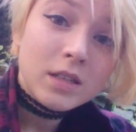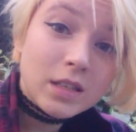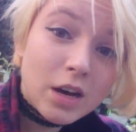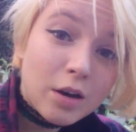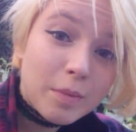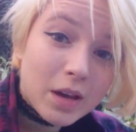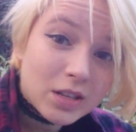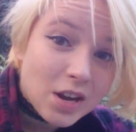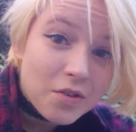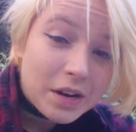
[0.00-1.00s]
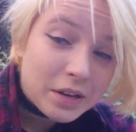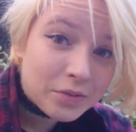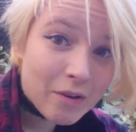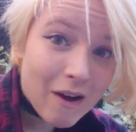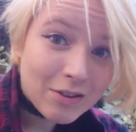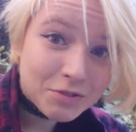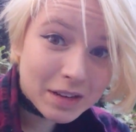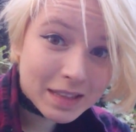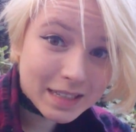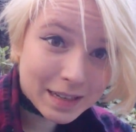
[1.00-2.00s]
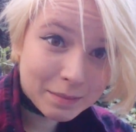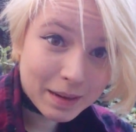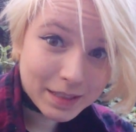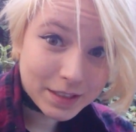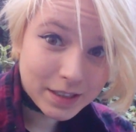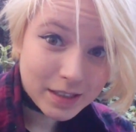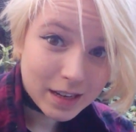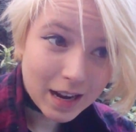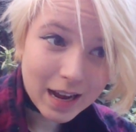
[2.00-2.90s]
So, because I really don't know how to end this any better,